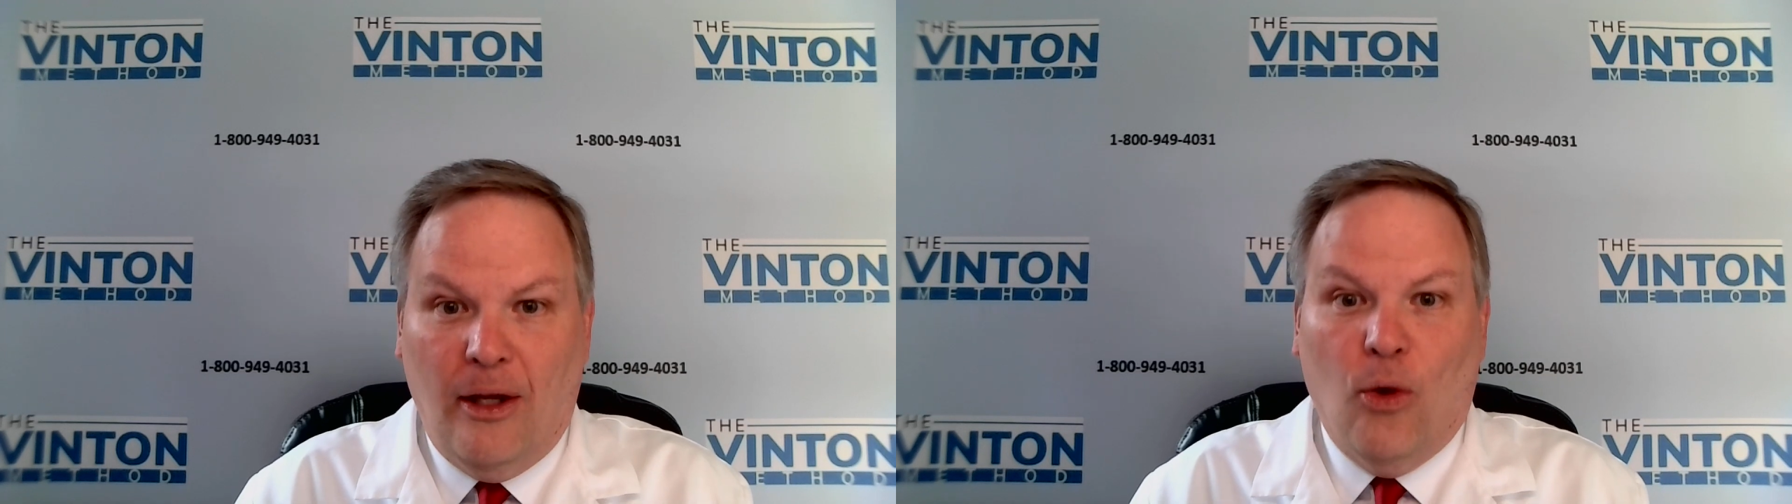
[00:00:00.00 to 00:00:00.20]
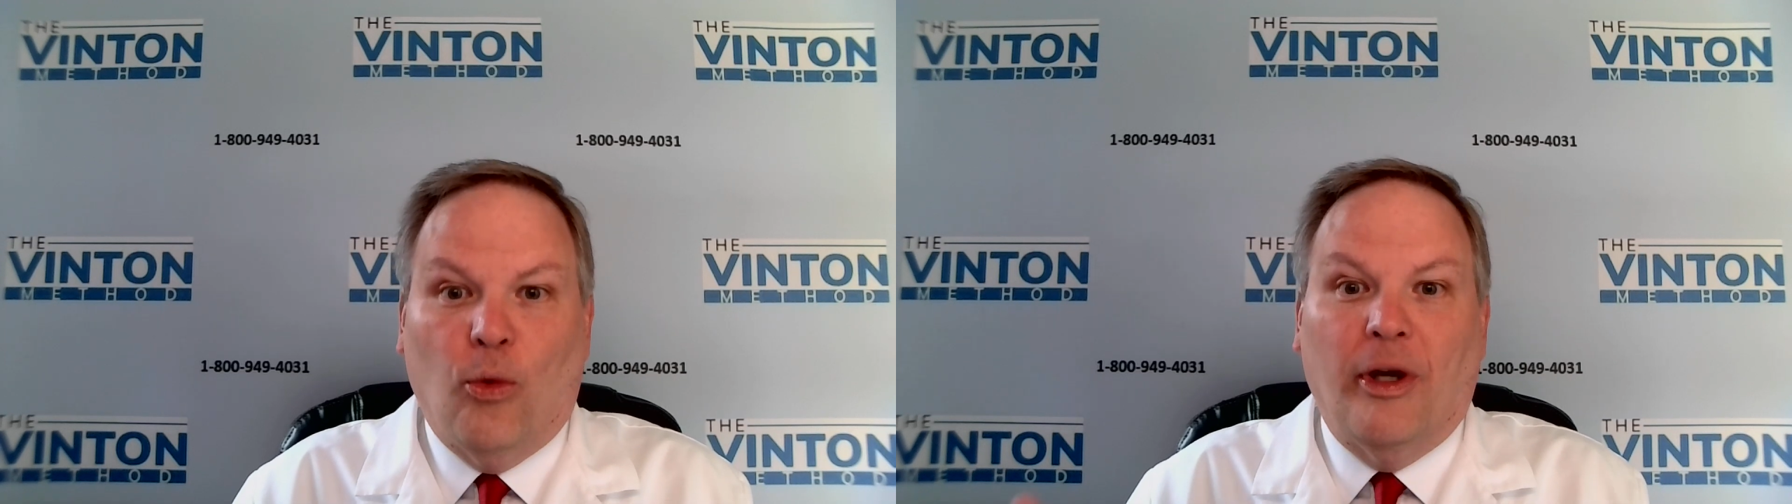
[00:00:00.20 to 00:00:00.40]

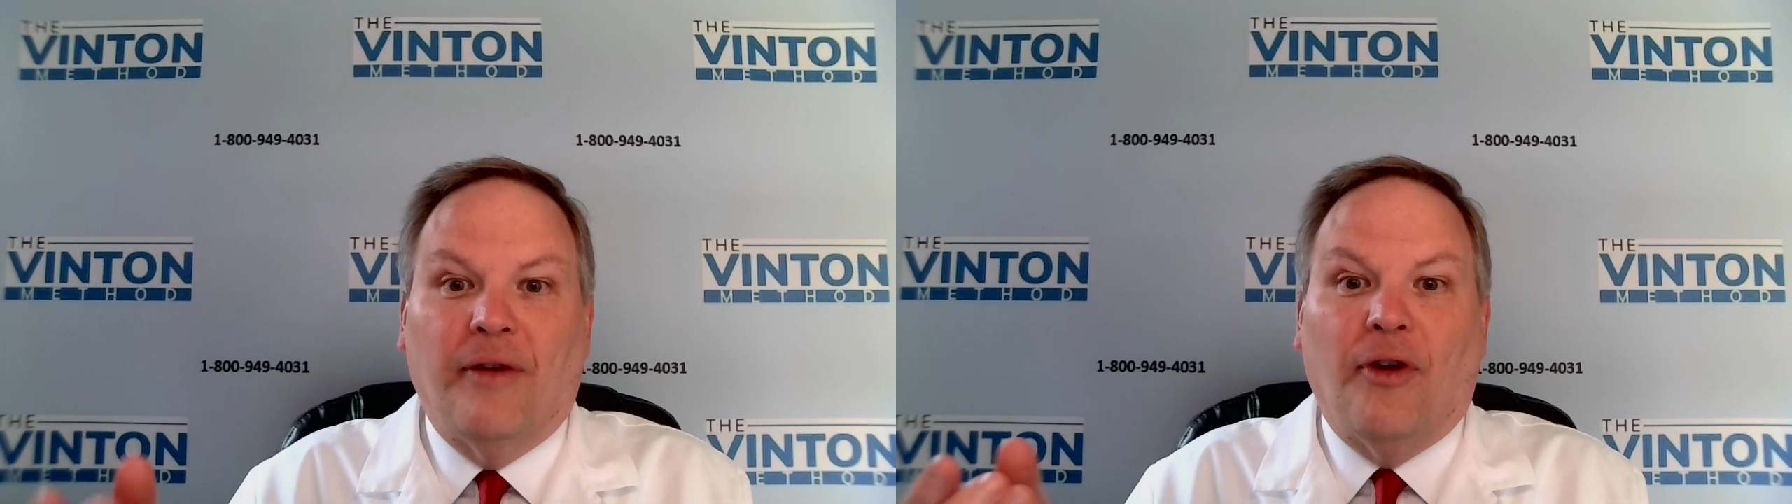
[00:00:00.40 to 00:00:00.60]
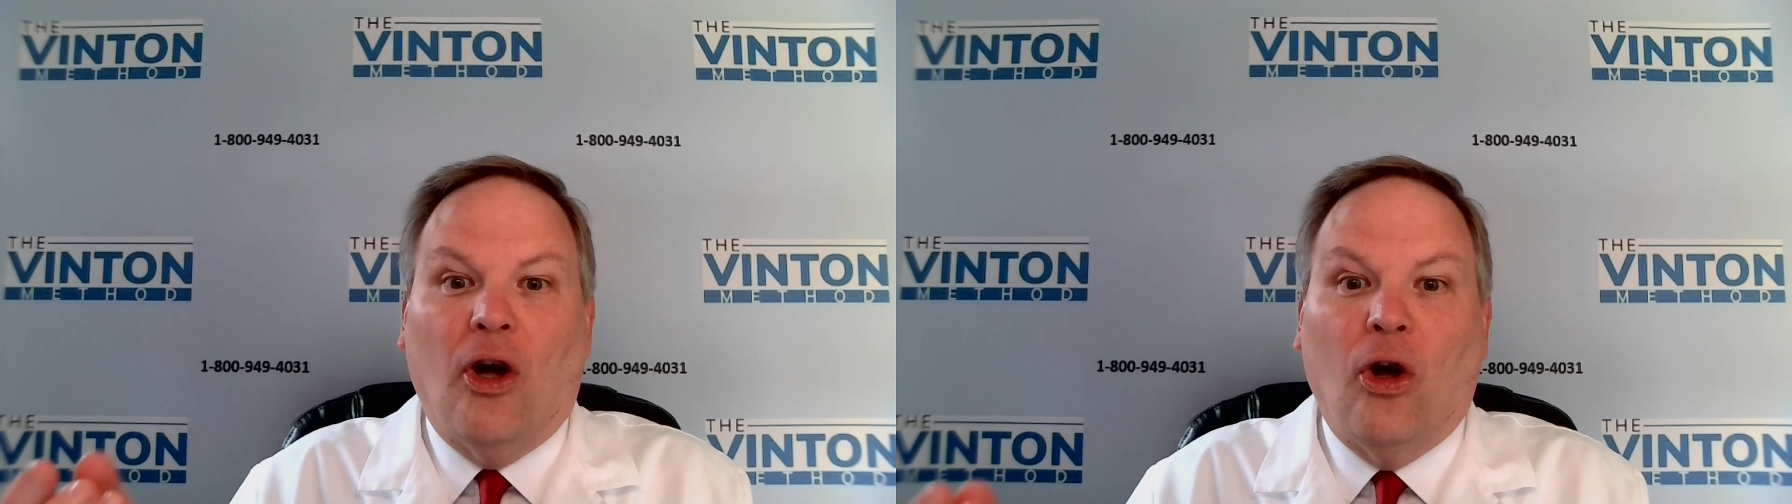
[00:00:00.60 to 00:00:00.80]
we'll have
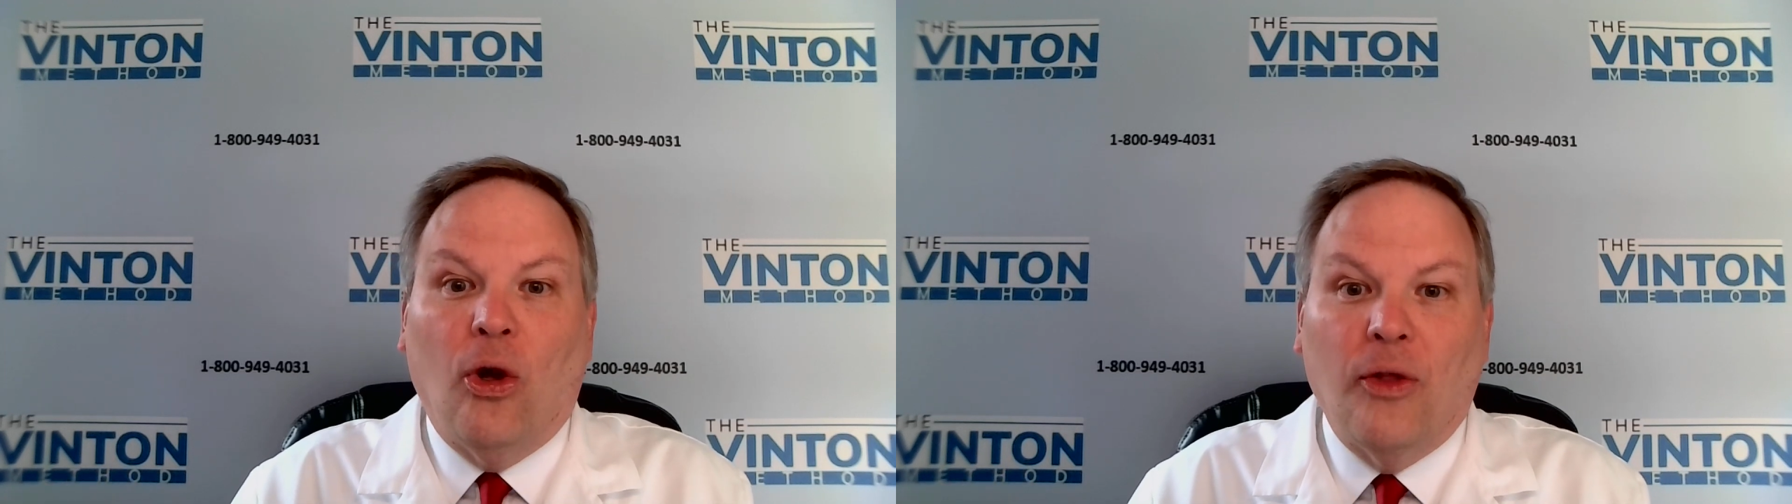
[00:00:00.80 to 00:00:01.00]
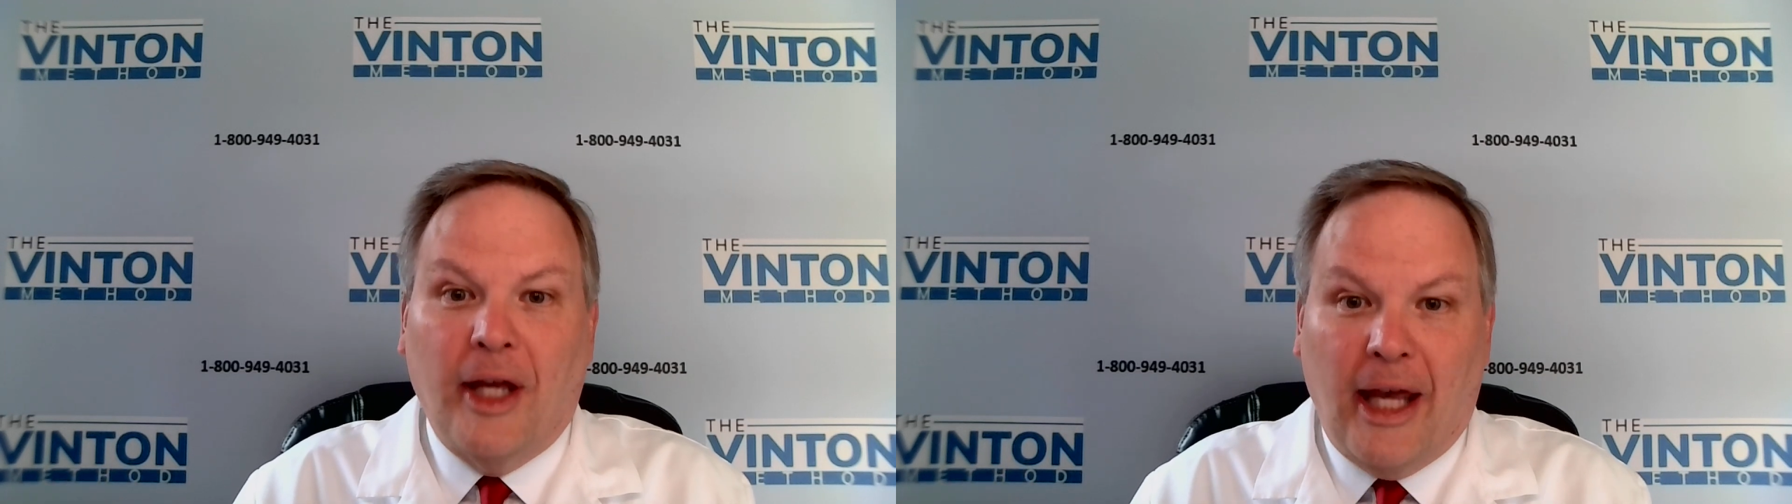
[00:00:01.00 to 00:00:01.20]
all
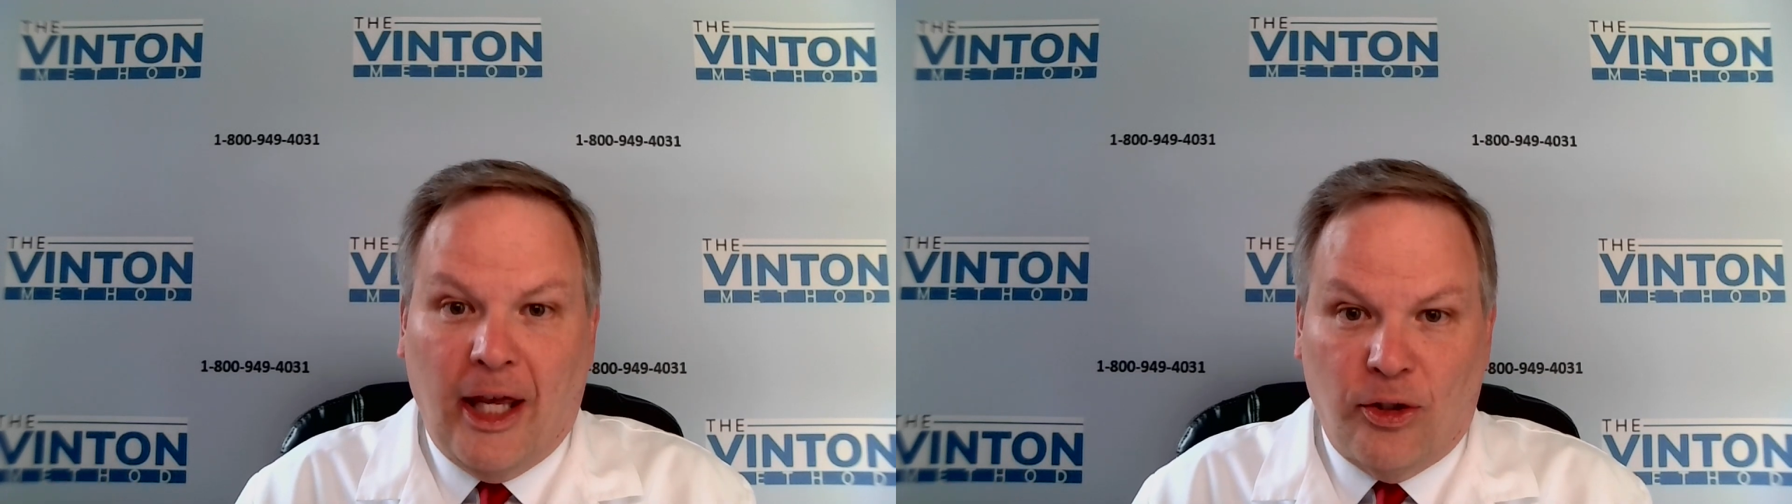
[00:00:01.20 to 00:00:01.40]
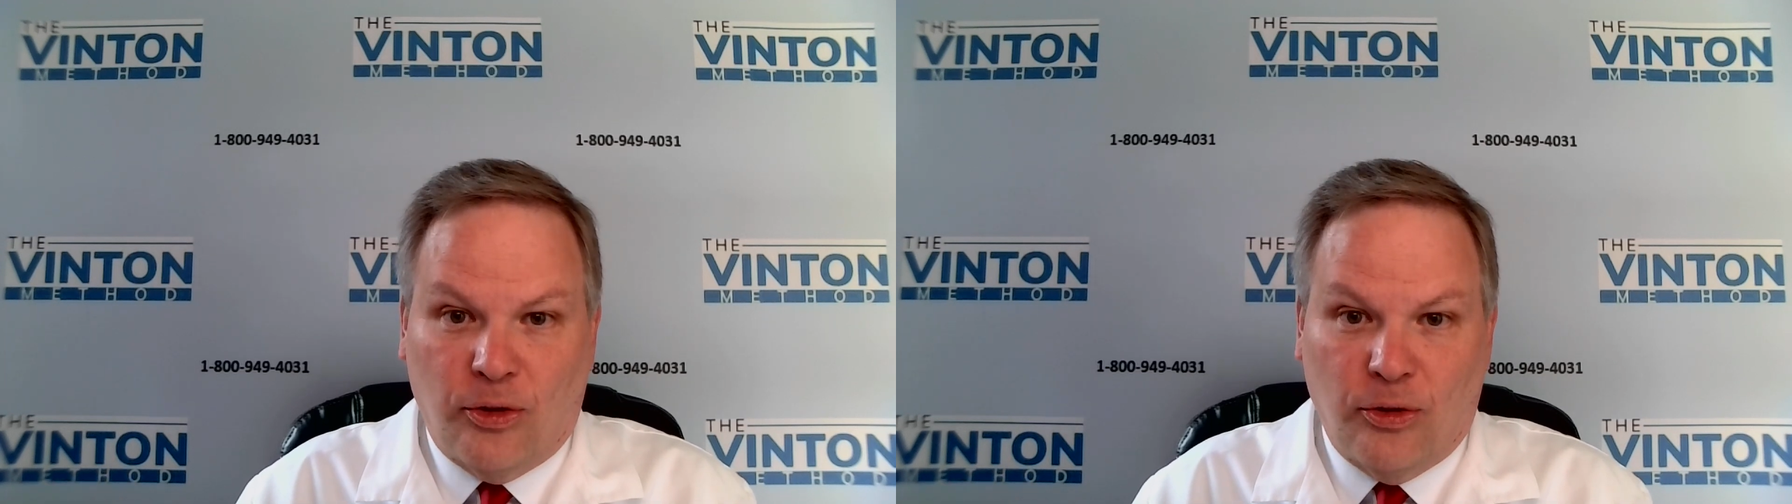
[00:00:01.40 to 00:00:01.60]
the
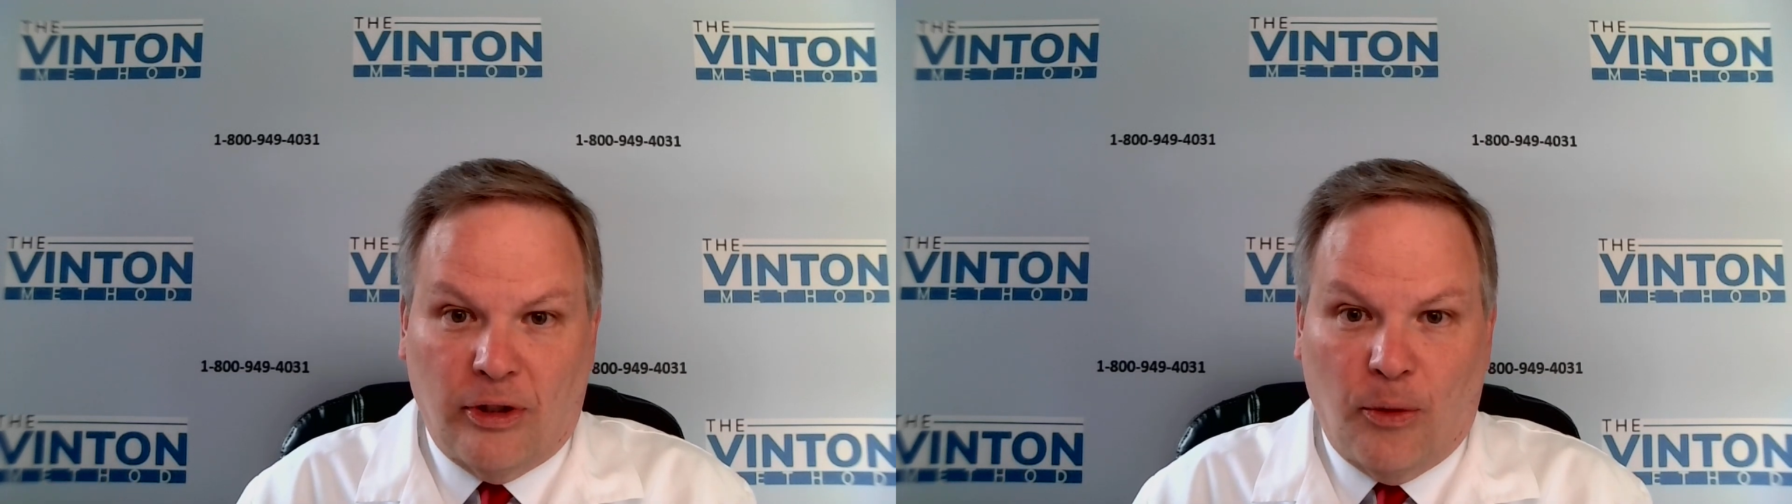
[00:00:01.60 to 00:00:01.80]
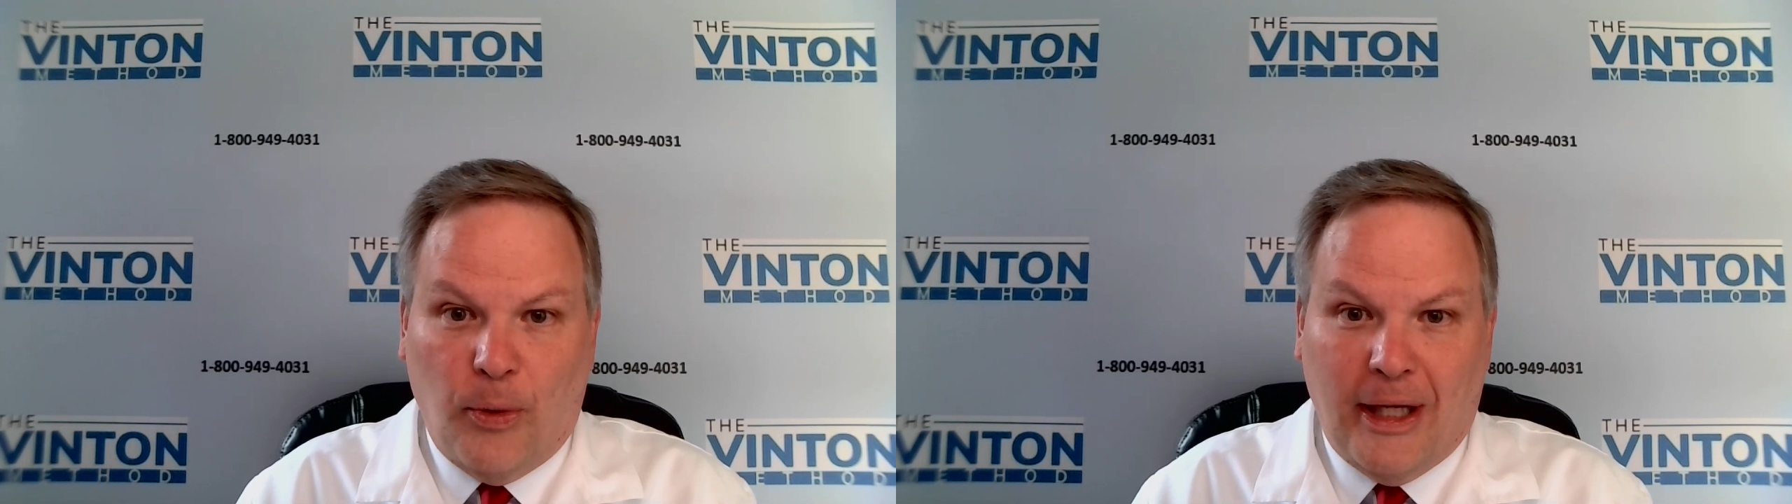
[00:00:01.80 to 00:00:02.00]
answers
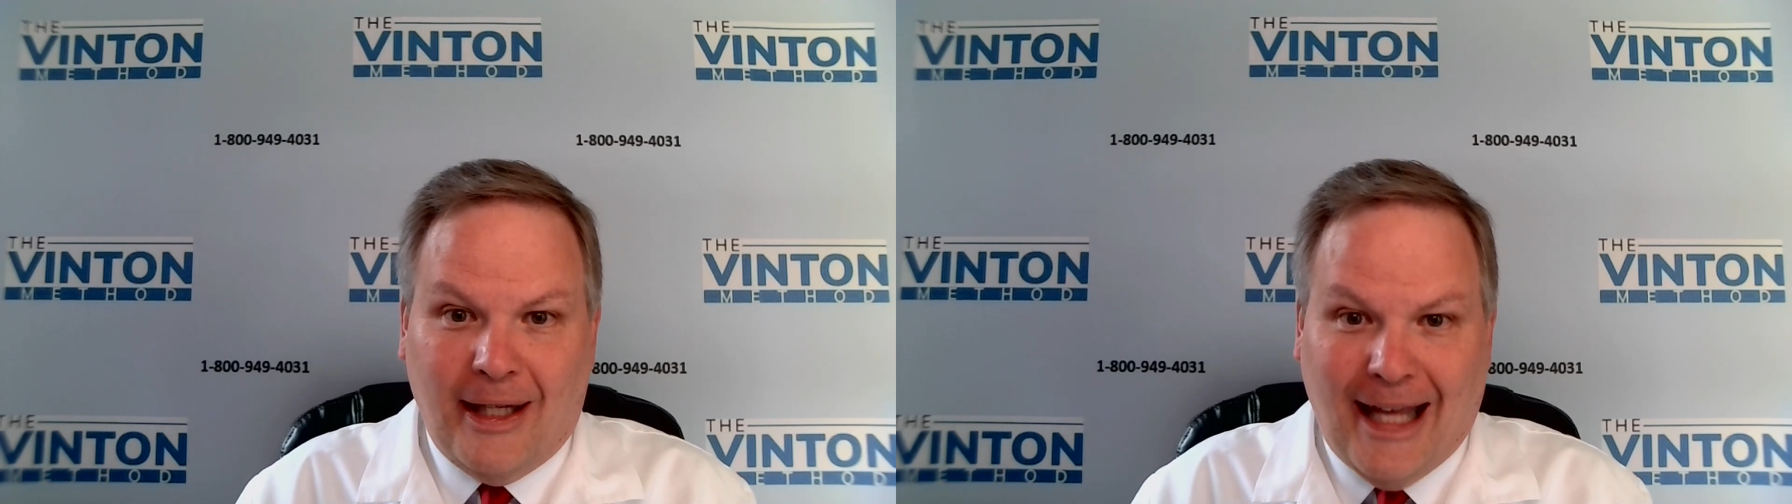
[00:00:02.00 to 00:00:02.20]
that we can